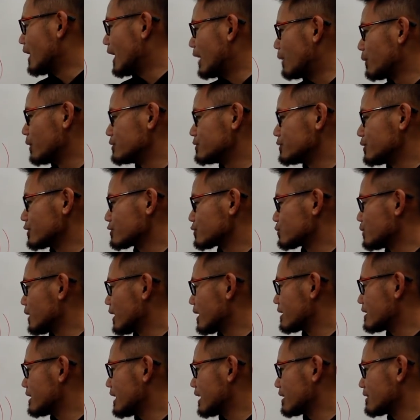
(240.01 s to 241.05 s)
I will just
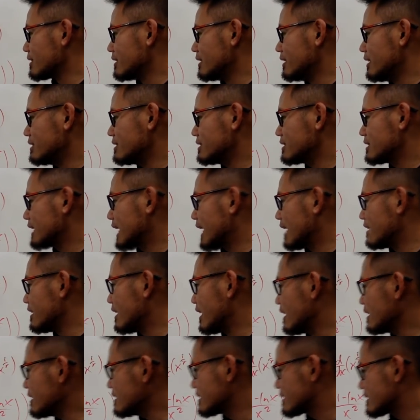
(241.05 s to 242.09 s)
write down this guy
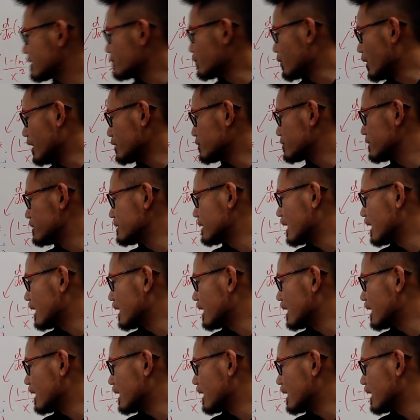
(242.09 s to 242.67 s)
next, well actually